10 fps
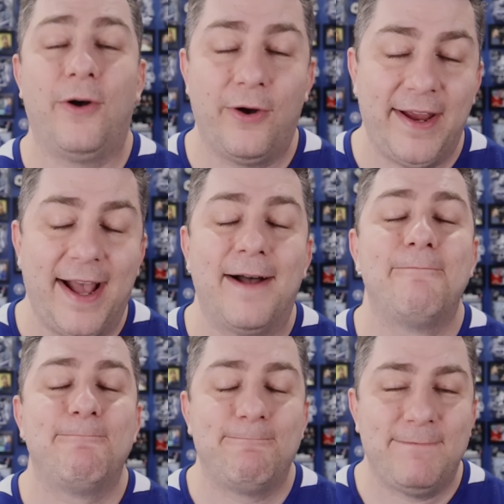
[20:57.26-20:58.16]
Oh, yeah.
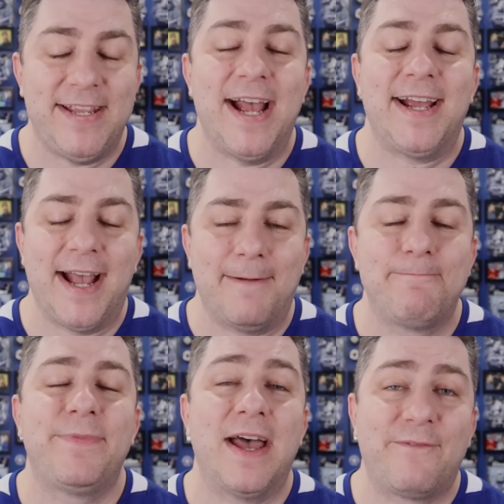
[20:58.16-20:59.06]
Yeah, yeah.
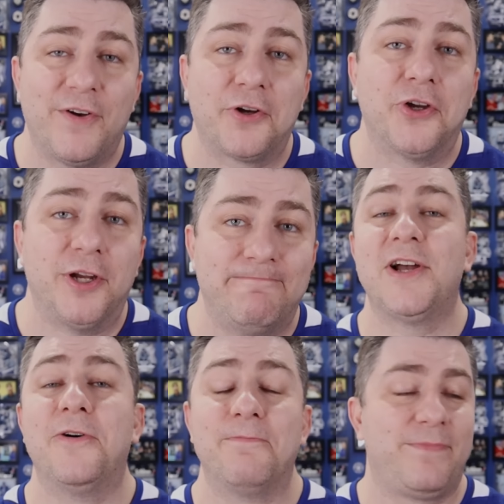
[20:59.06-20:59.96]
That felt good.
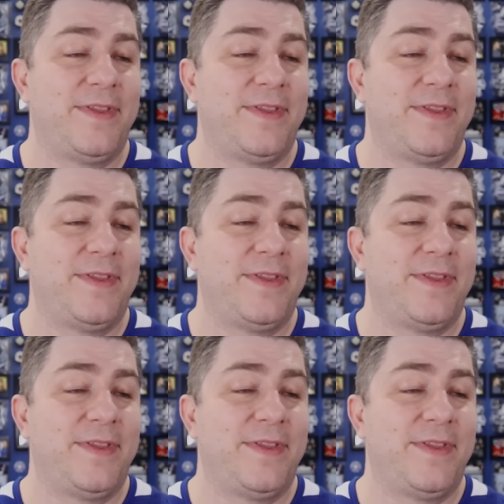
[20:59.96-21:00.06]
So